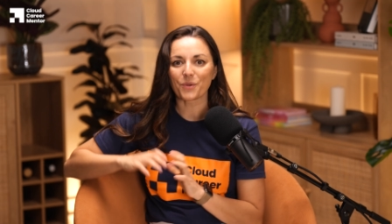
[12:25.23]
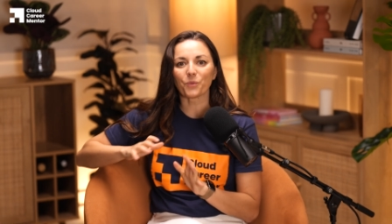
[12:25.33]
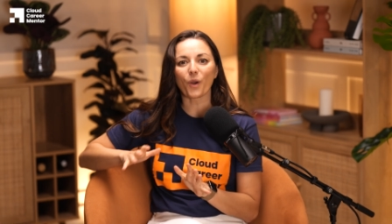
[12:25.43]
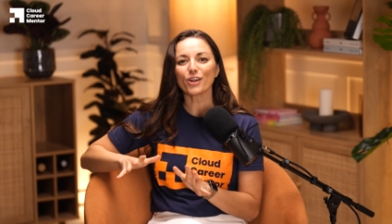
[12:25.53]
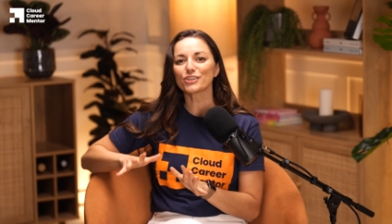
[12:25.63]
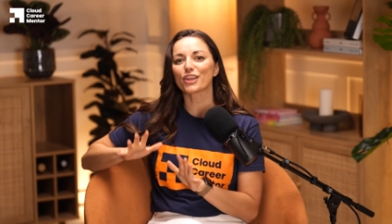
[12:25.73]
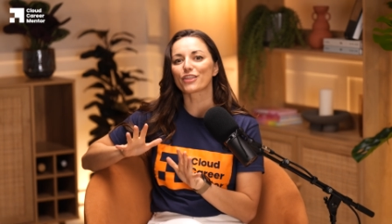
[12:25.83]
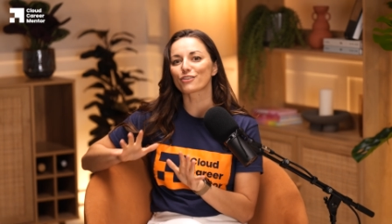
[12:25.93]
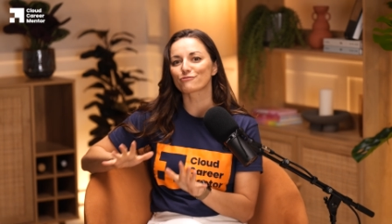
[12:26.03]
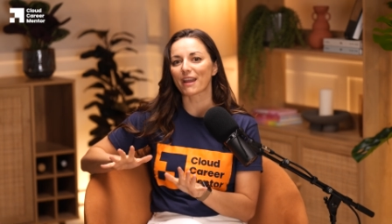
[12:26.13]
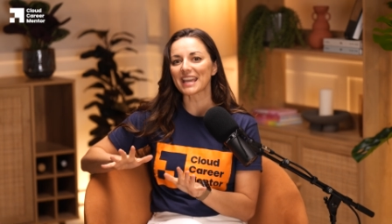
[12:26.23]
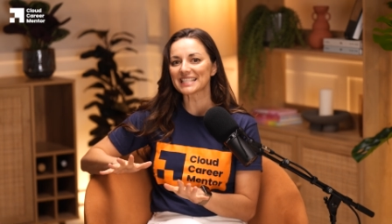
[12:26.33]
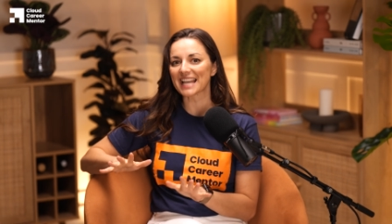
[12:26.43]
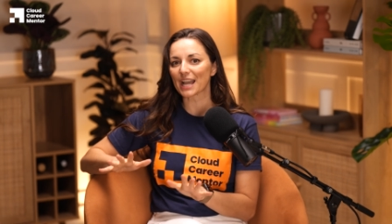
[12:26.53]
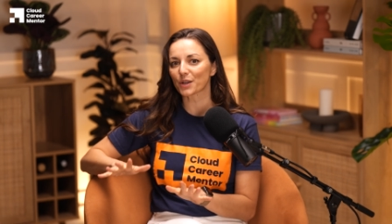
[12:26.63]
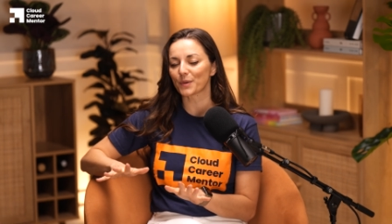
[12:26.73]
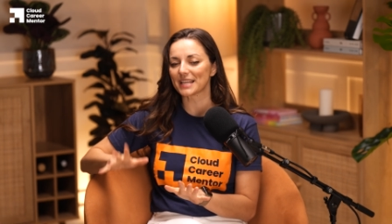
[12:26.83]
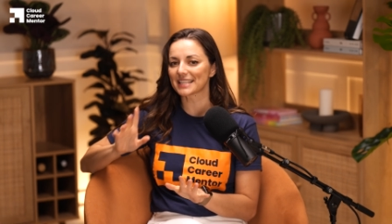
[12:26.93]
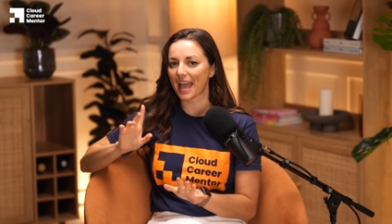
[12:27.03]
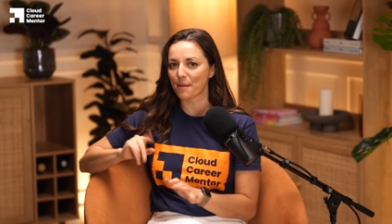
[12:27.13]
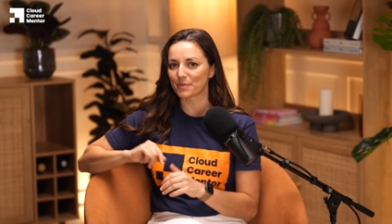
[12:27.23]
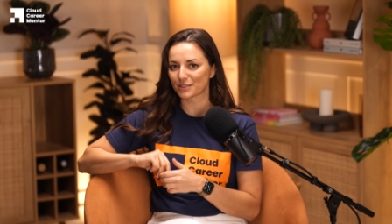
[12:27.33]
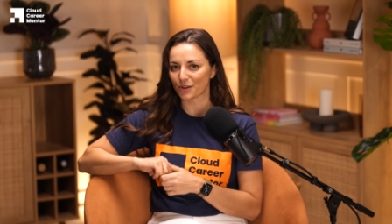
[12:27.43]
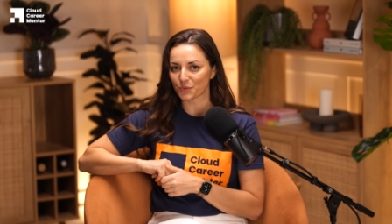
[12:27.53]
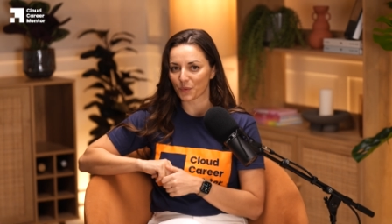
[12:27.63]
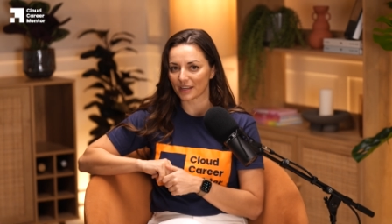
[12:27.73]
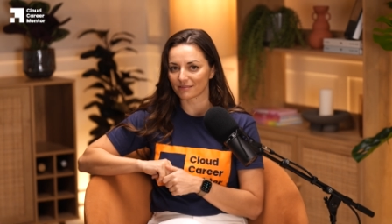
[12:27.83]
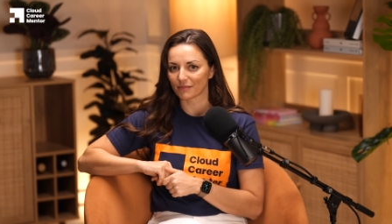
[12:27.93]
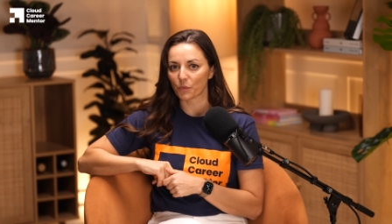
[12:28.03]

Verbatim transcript: Watch The Great Tech Quiz Episode one,